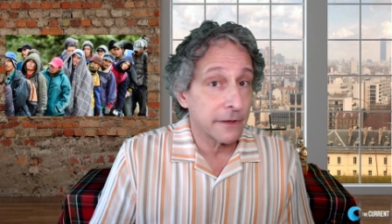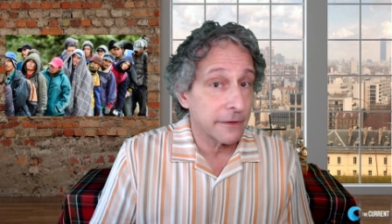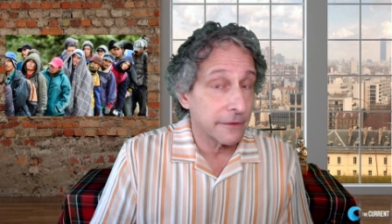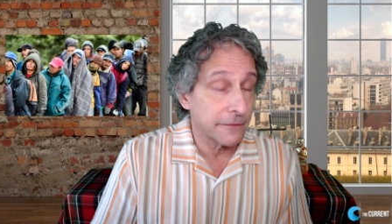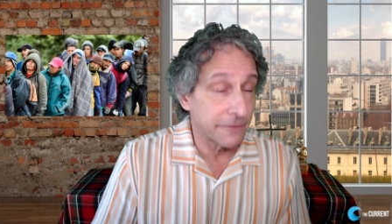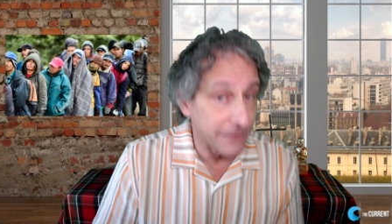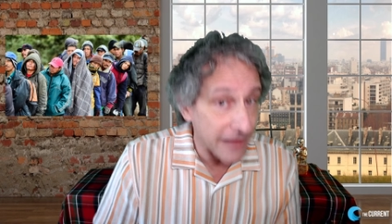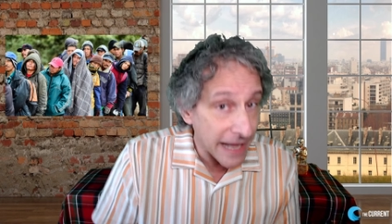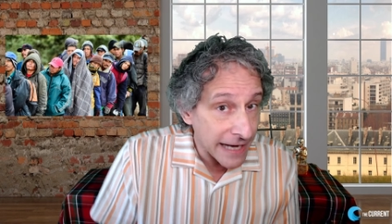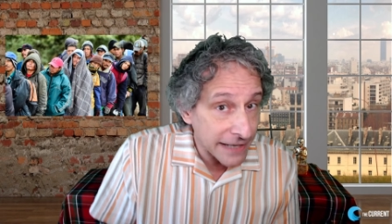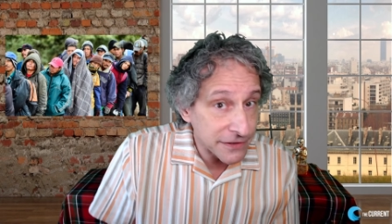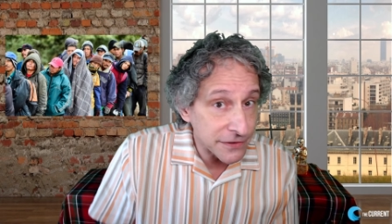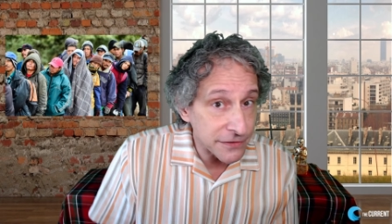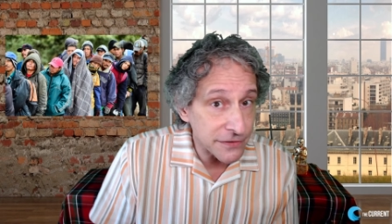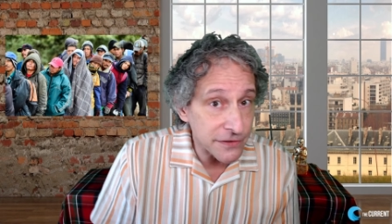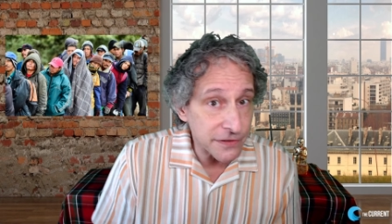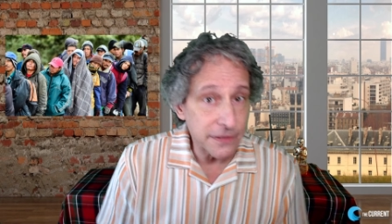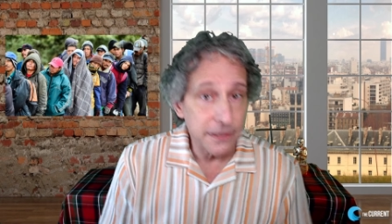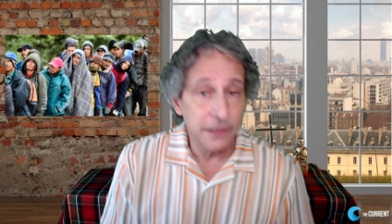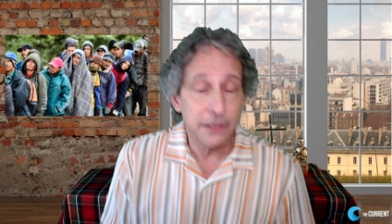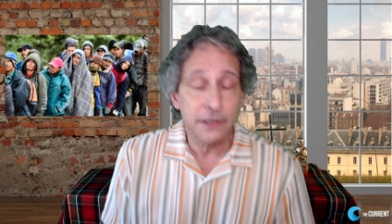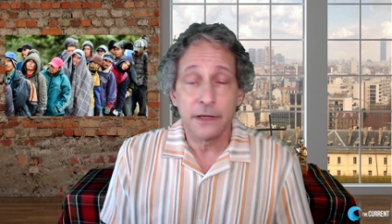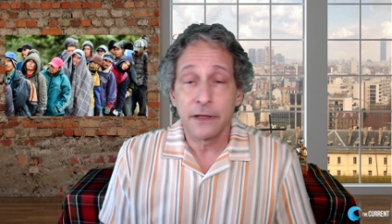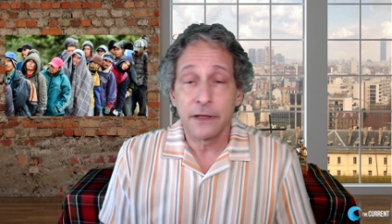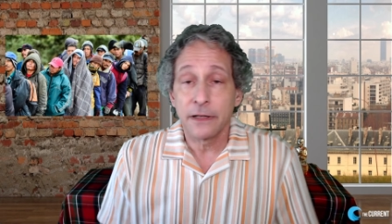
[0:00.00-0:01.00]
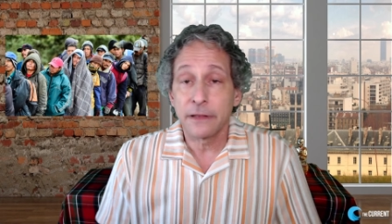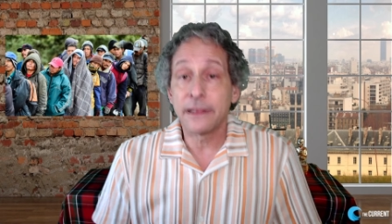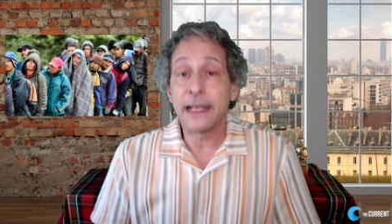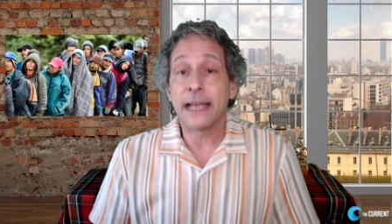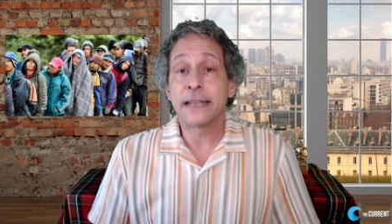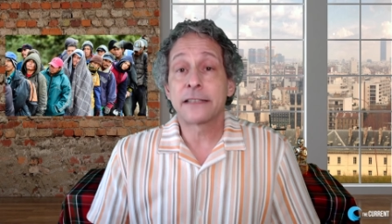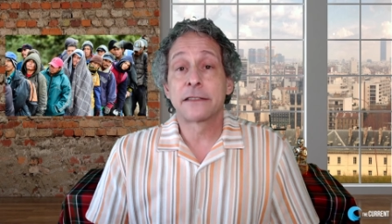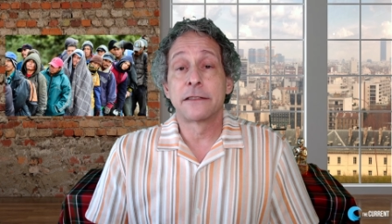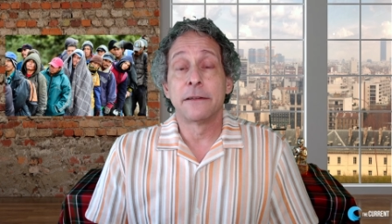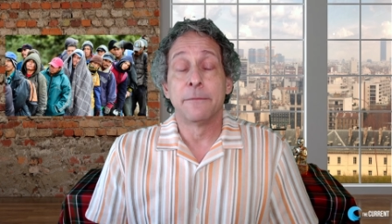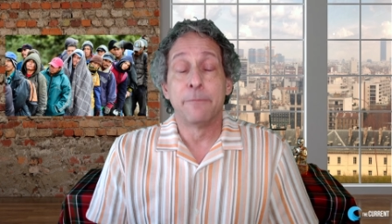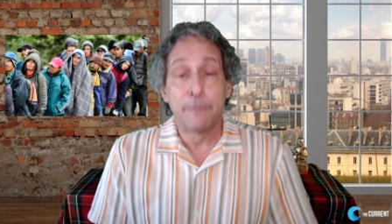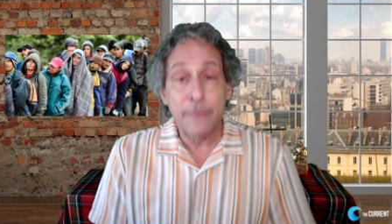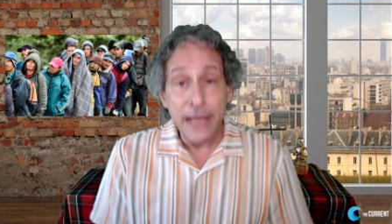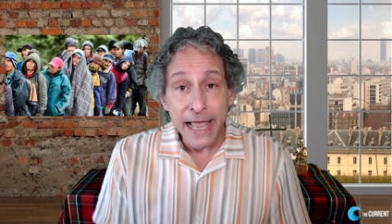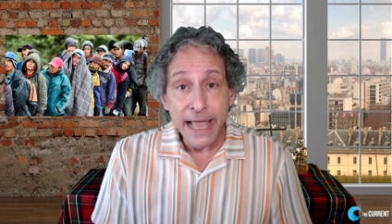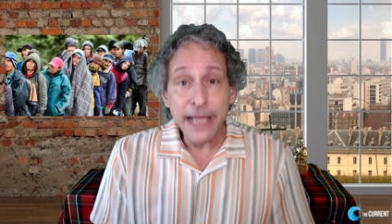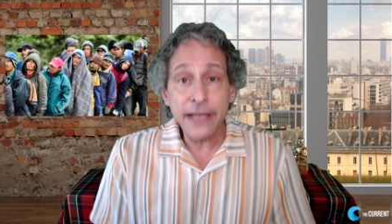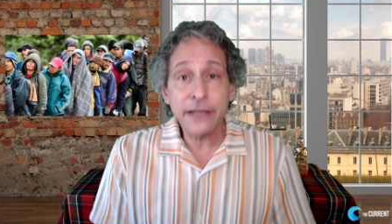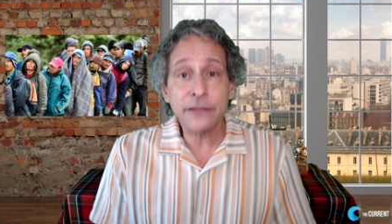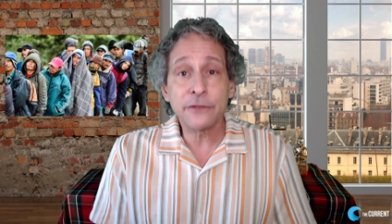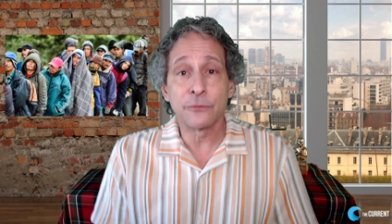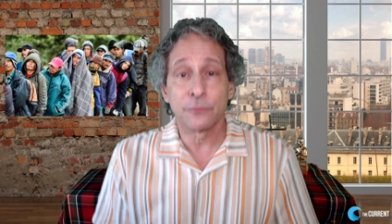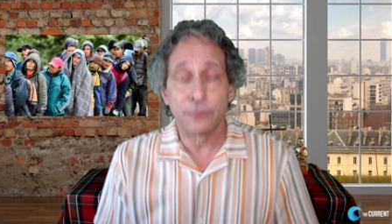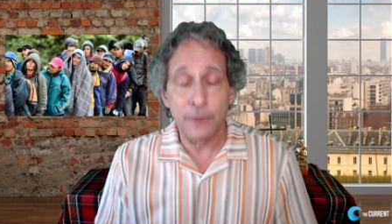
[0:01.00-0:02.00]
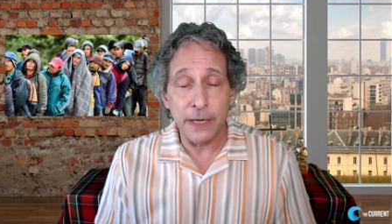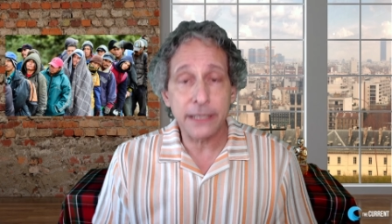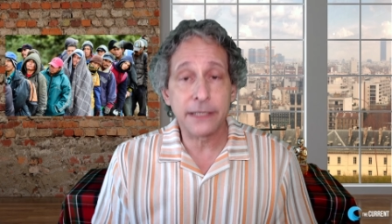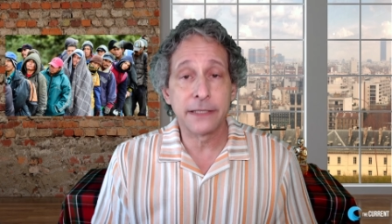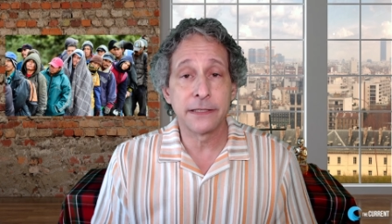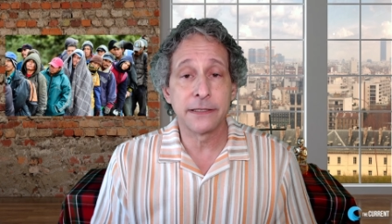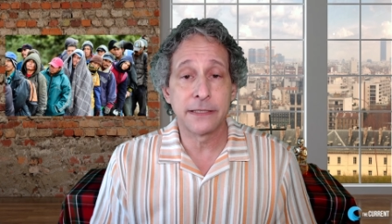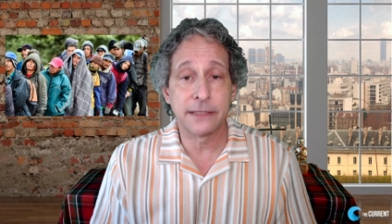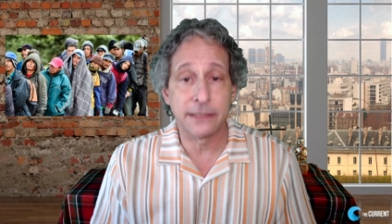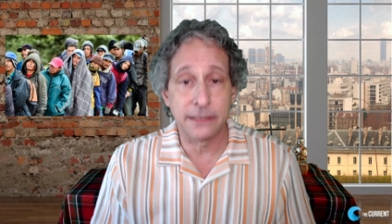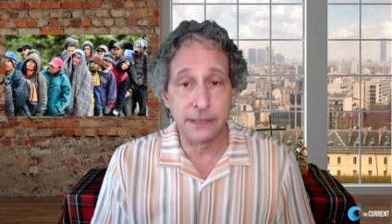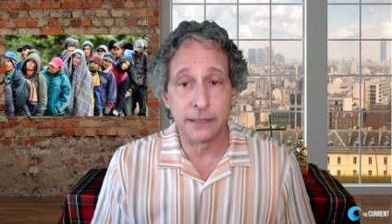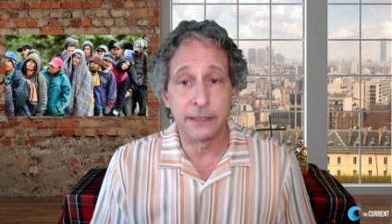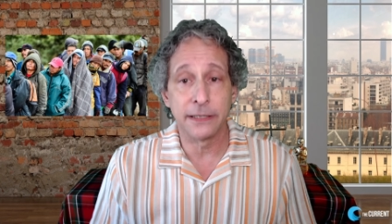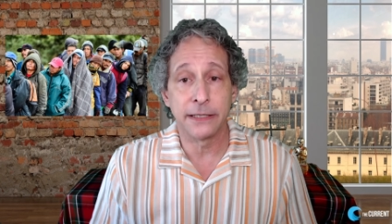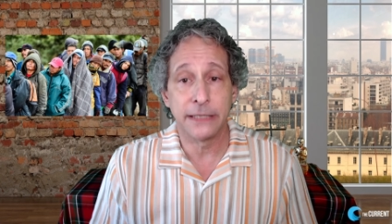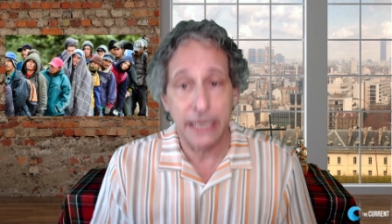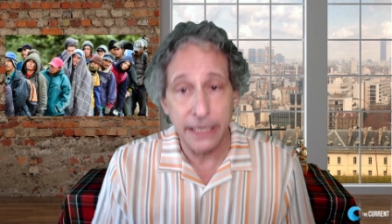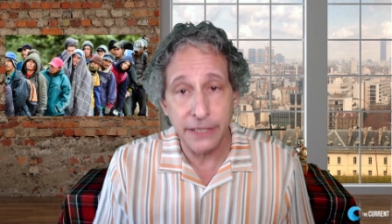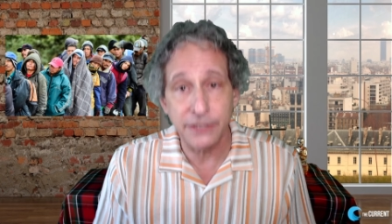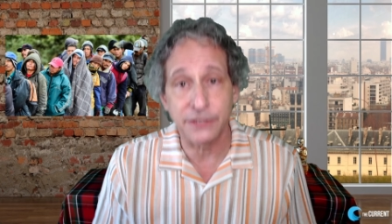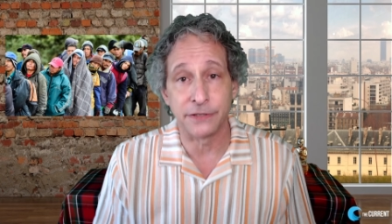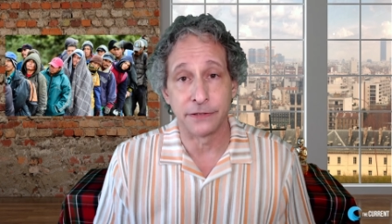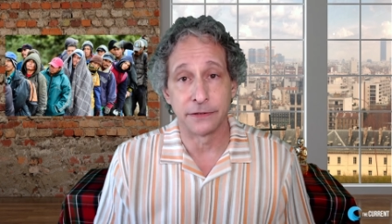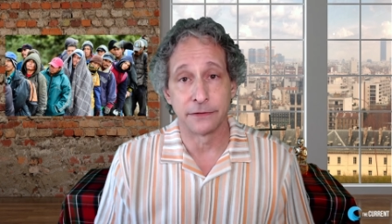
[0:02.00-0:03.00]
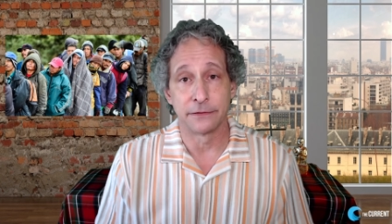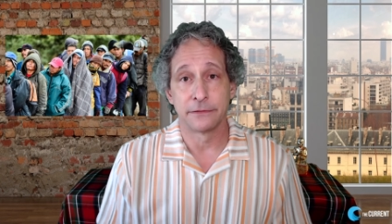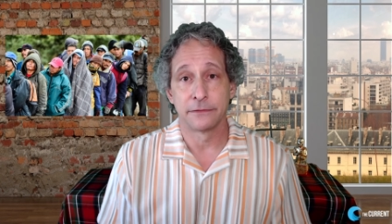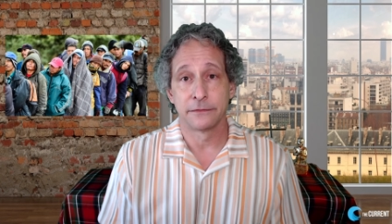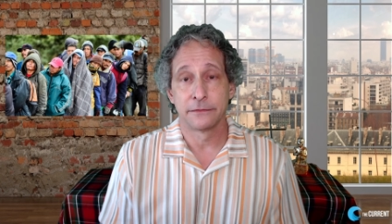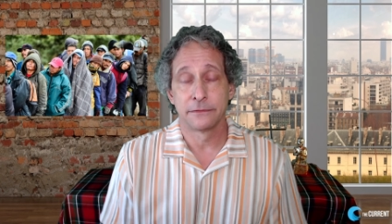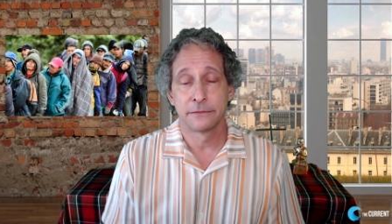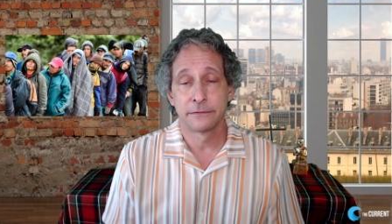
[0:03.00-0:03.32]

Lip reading: Factors that demand reconciliation.